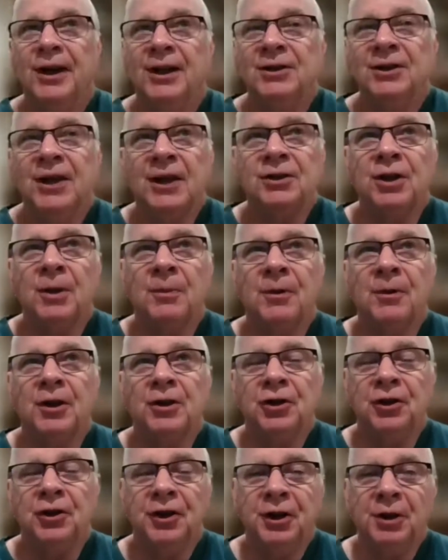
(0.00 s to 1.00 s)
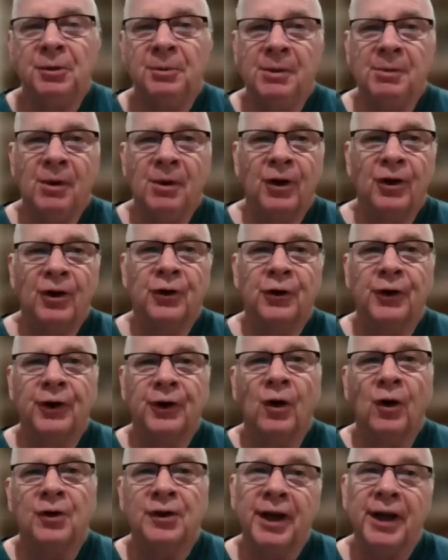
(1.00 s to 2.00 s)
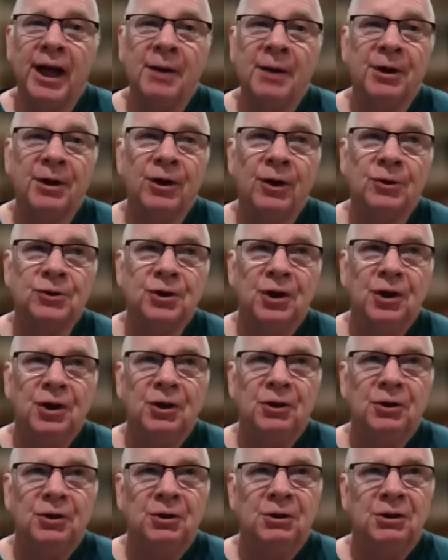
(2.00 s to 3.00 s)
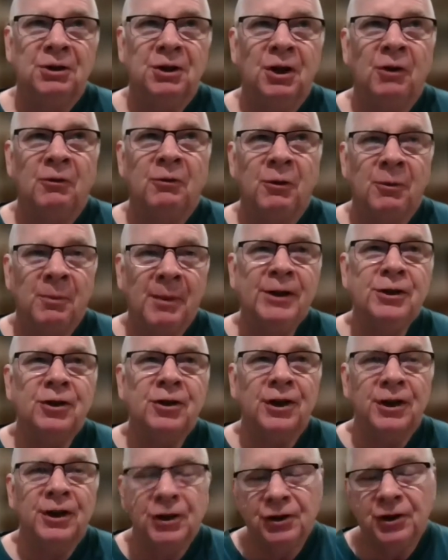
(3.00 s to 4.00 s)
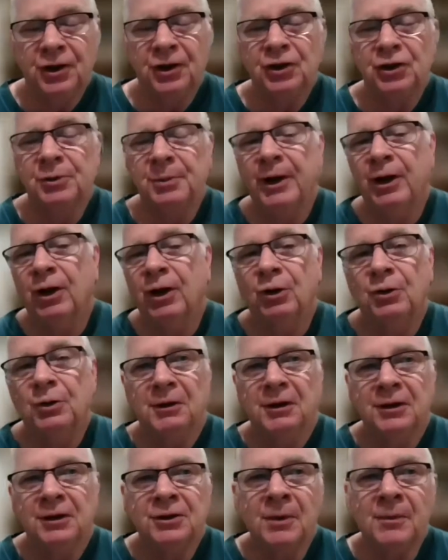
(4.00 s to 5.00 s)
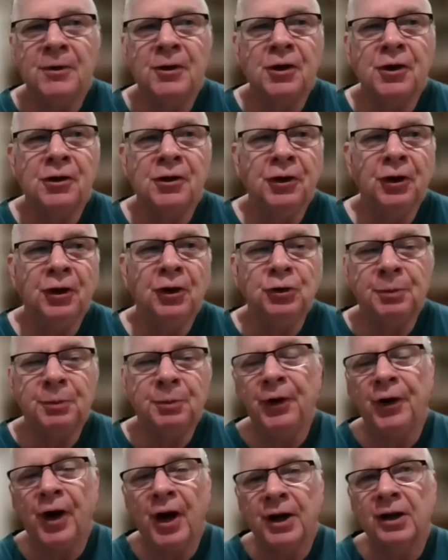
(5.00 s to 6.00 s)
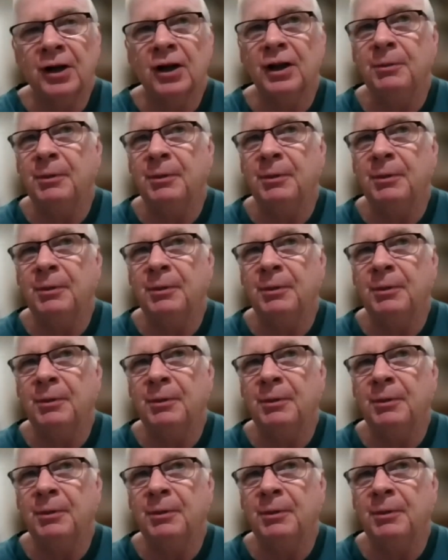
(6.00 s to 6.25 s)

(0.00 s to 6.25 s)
It's not something that you need to be monitoring all the time because, you know, for major leaks, you can smell. It's something you can use periodically,